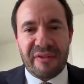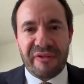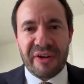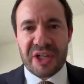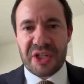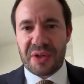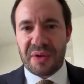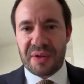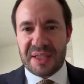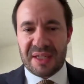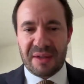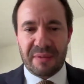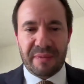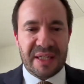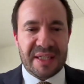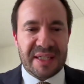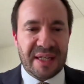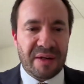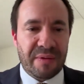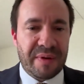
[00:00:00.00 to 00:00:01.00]
officials that
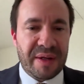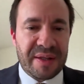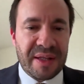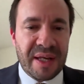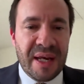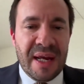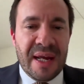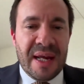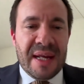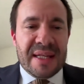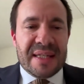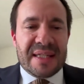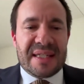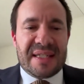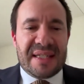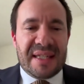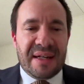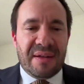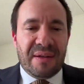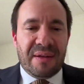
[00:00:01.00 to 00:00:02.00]
we deal with
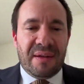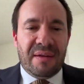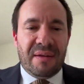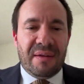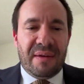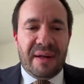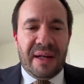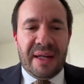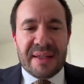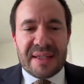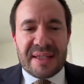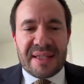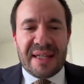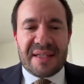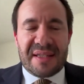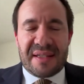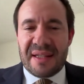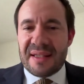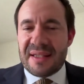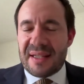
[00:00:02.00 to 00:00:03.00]
still
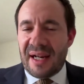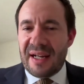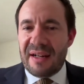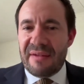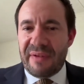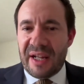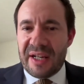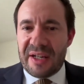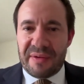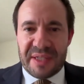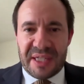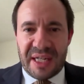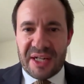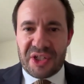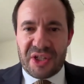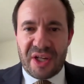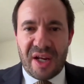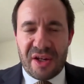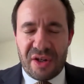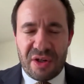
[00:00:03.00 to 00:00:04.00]
insist that Zeitenwende is
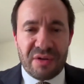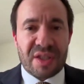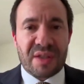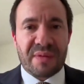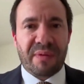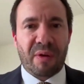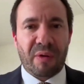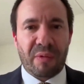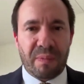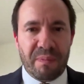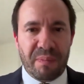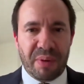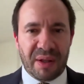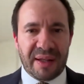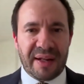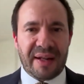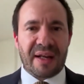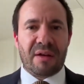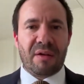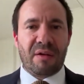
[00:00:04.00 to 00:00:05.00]
actually a useful
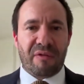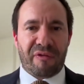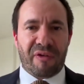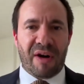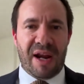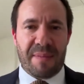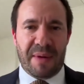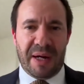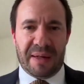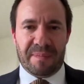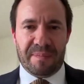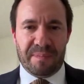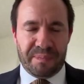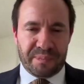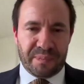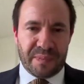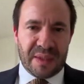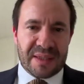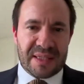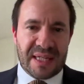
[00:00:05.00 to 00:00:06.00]
political framing
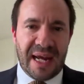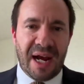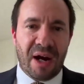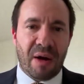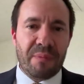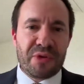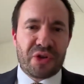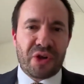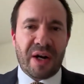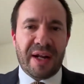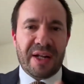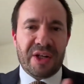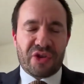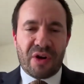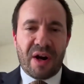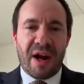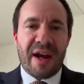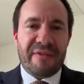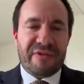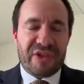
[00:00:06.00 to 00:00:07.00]
to help try and
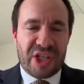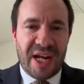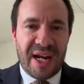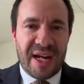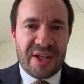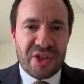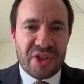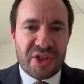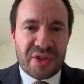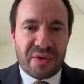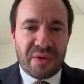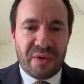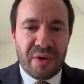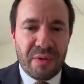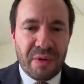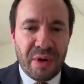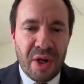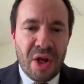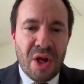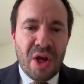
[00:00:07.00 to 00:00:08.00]
drive change
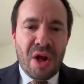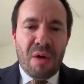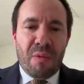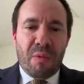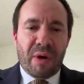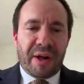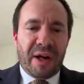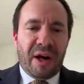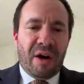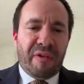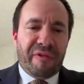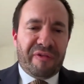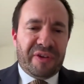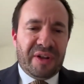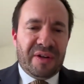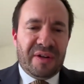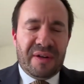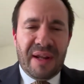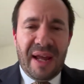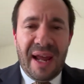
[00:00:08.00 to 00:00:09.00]
through what are
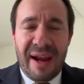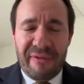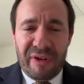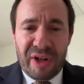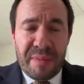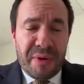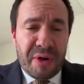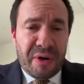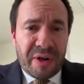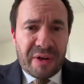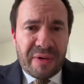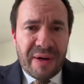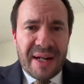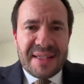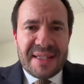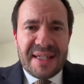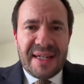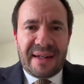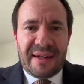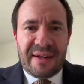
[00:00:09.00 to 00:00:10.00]
often heavily
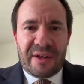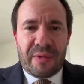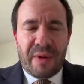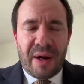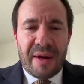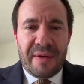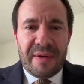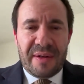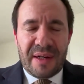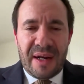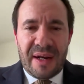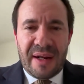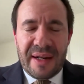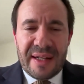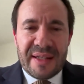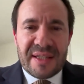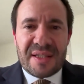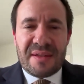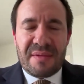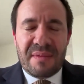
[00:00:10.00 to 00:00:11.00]
bureaucratic and quite an
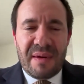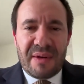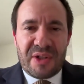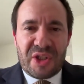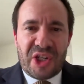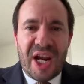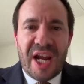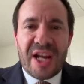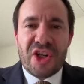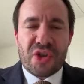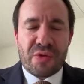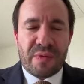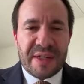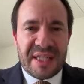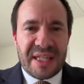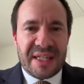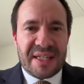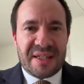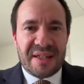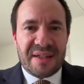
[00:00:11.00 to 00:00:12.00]
inst-
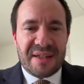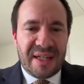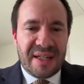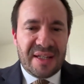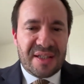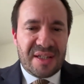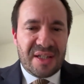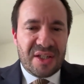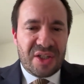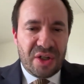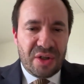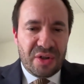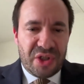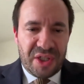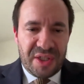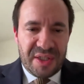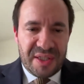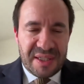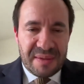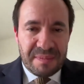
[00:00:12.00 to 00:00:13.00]
change-resistant
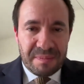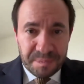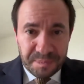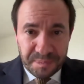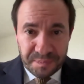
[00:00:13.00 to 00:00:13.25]
institutions.